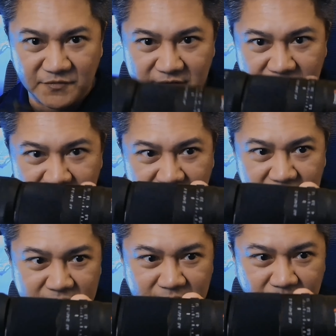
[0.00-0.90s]
See
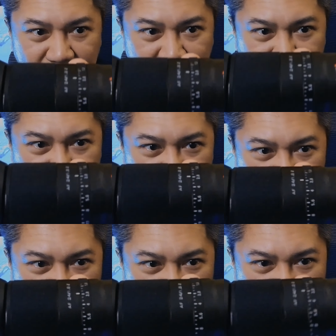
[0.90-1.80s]
this? So
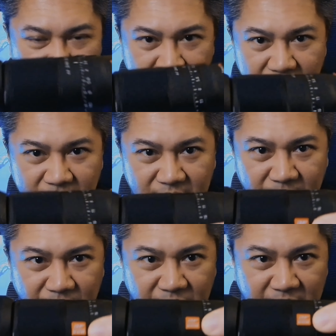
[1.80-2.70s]
here's the
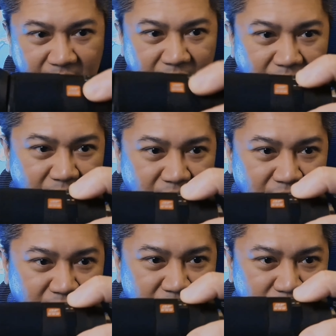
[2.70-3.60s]

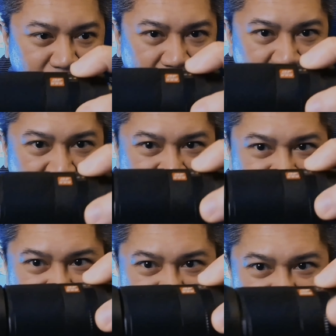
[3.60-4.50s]
Viltrox